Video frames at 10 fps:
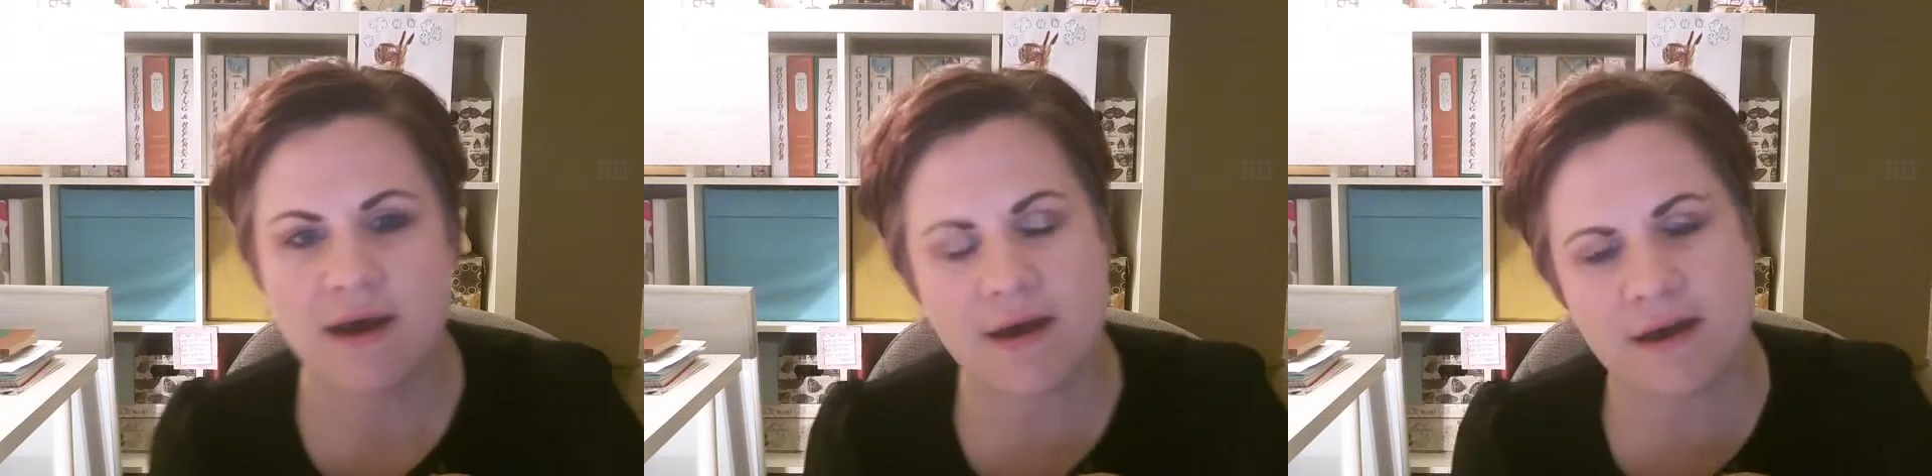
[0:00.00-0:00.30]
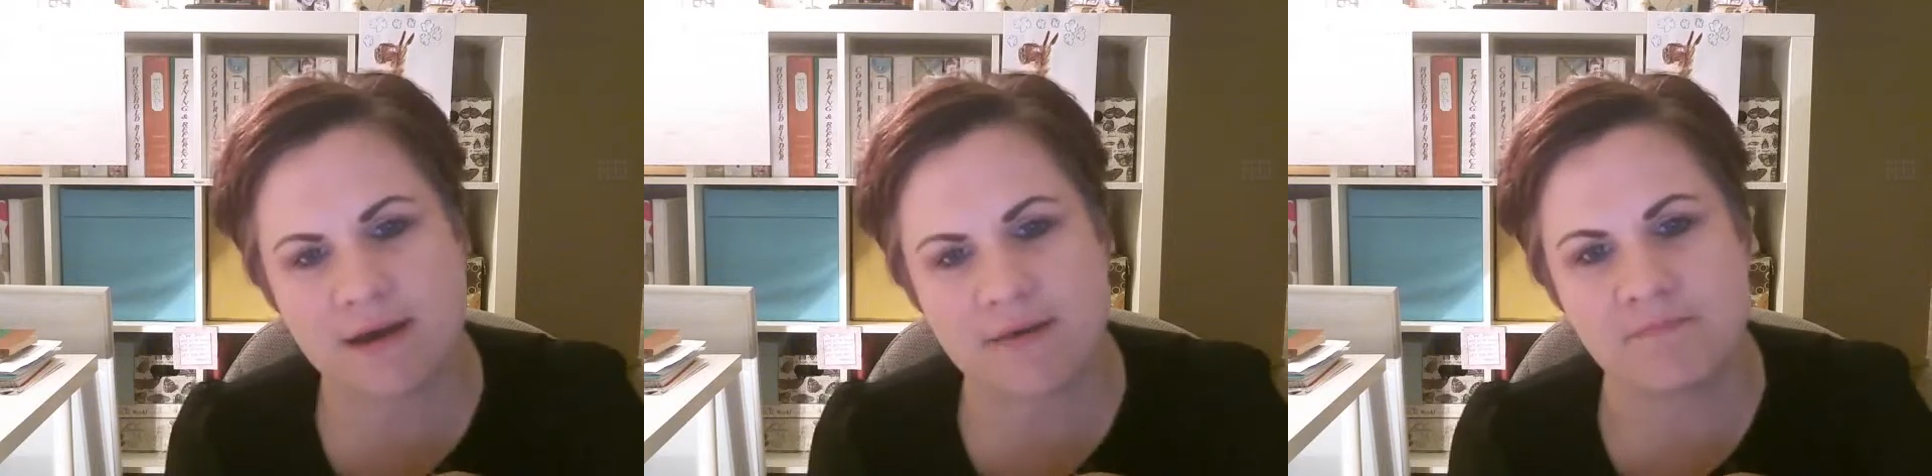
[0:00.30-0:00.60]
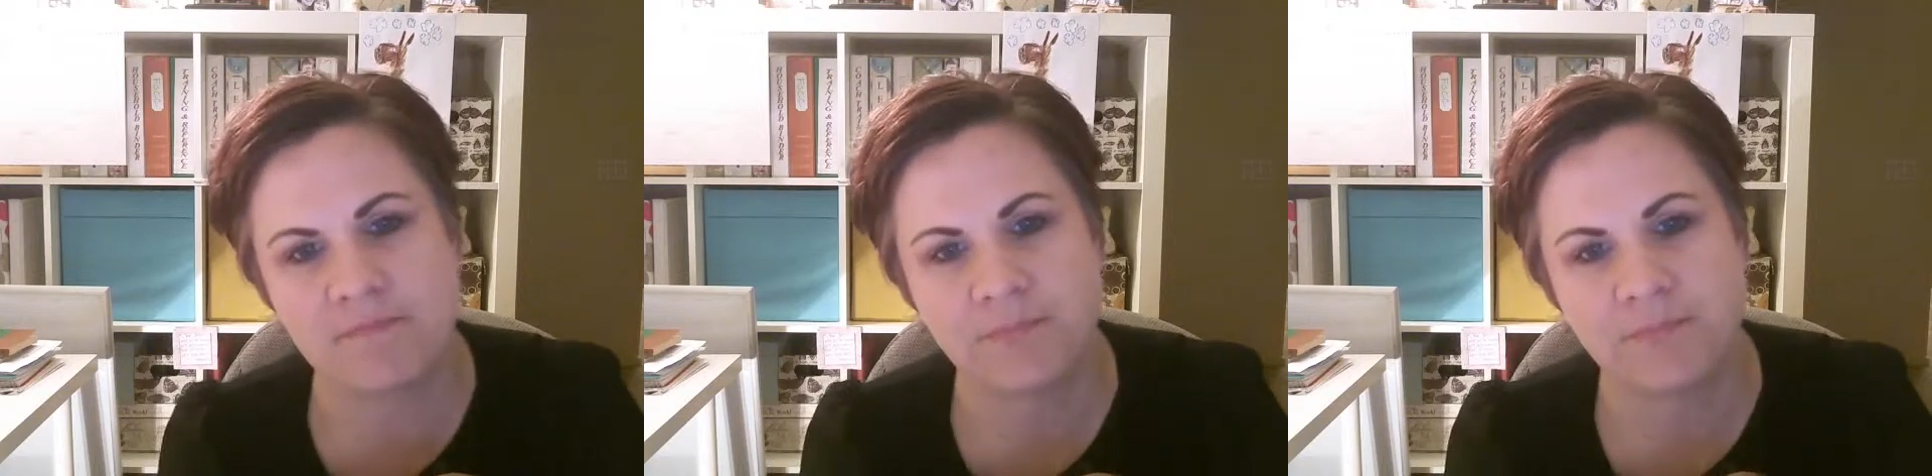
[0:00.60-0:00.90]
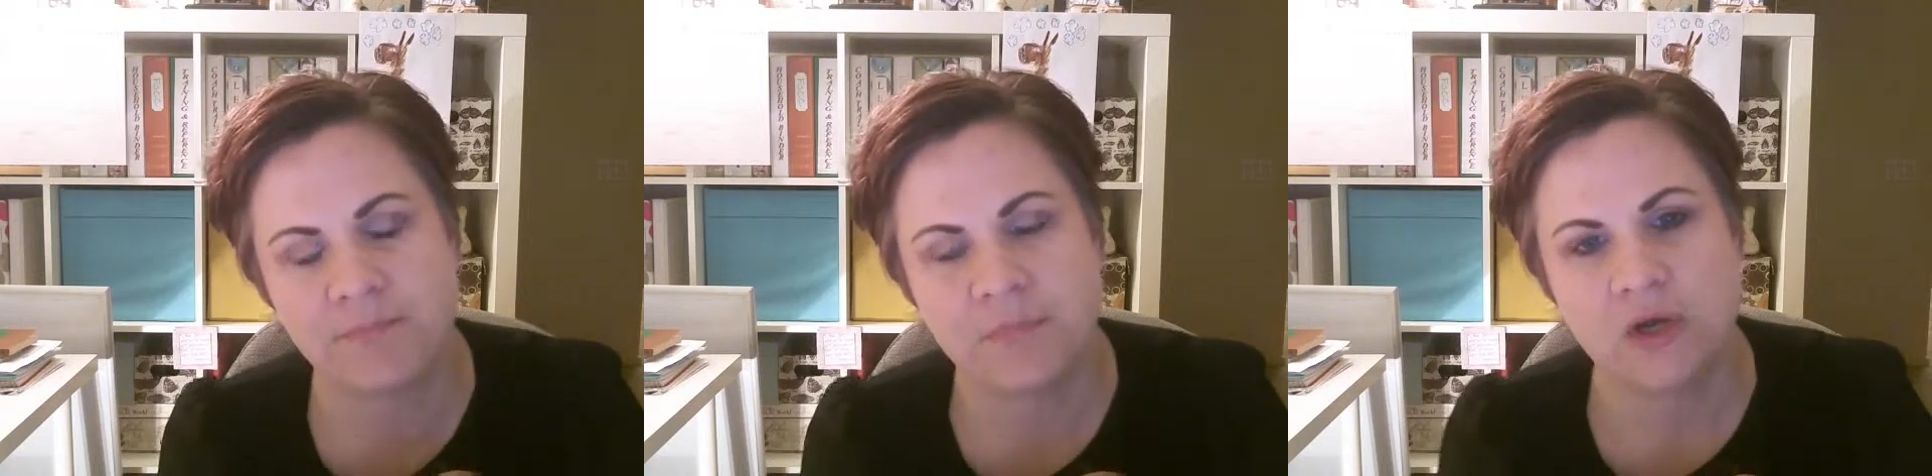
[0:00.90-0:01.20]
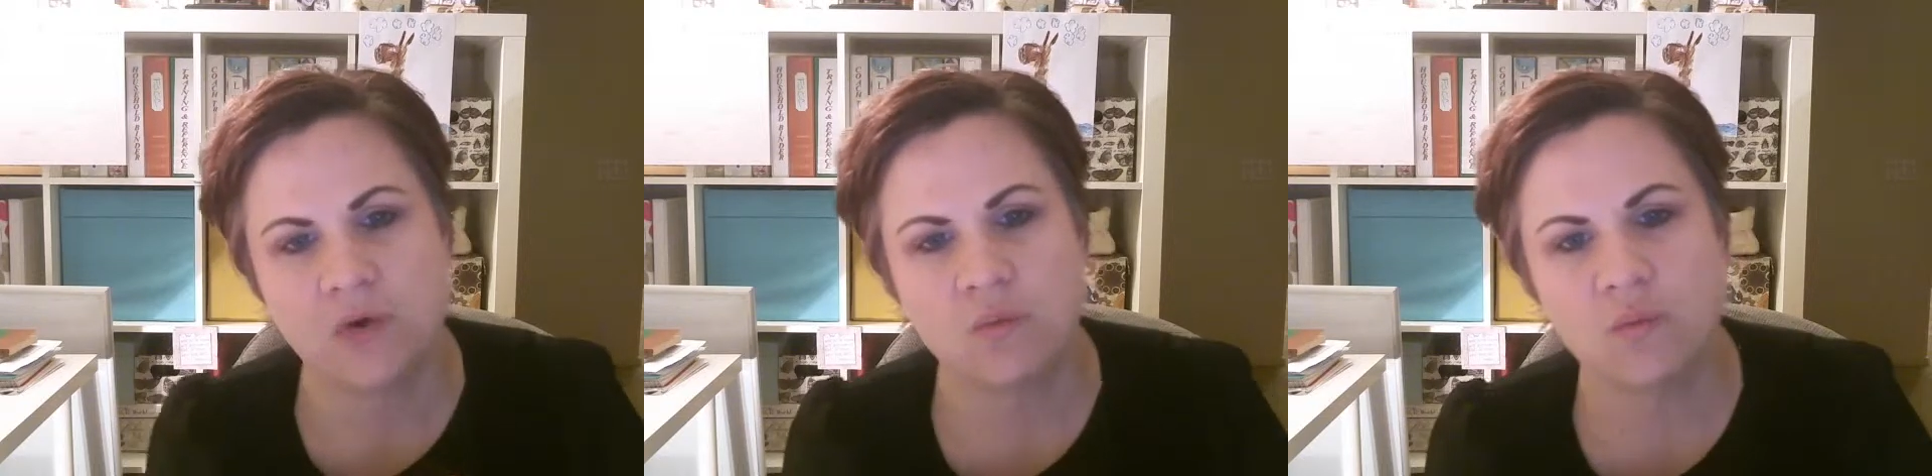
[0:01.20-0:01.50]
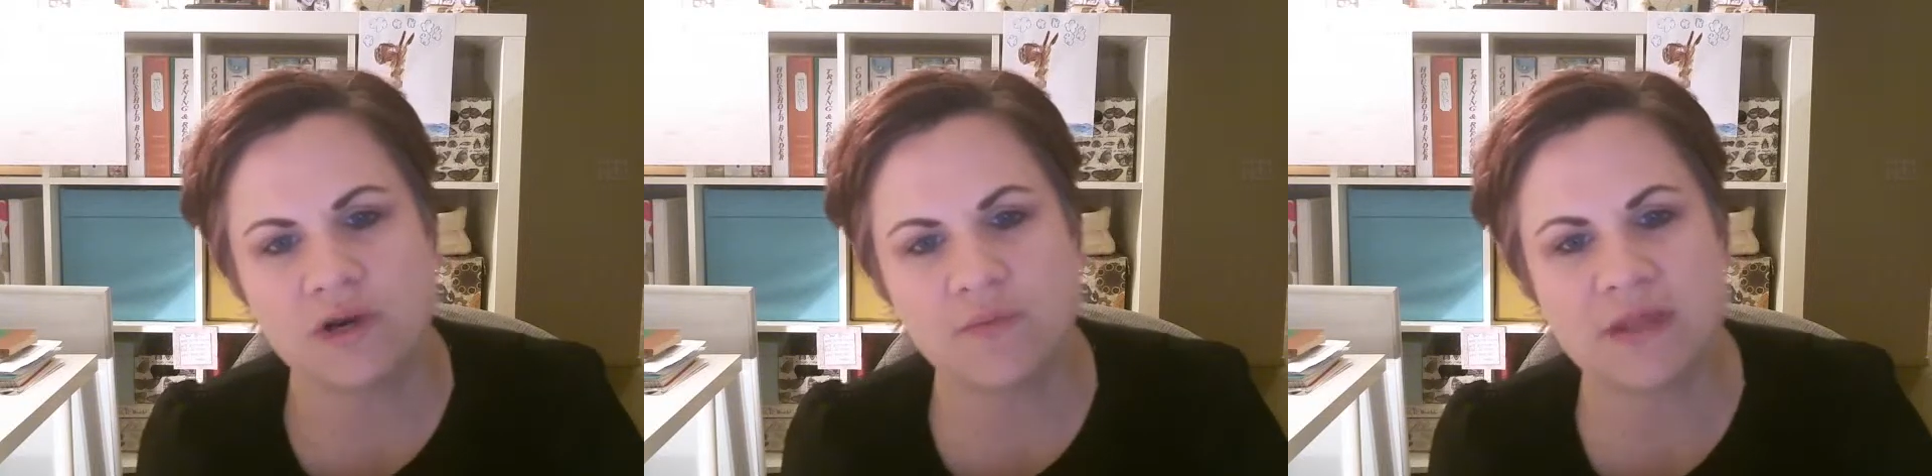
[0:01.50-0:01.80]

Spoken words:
what do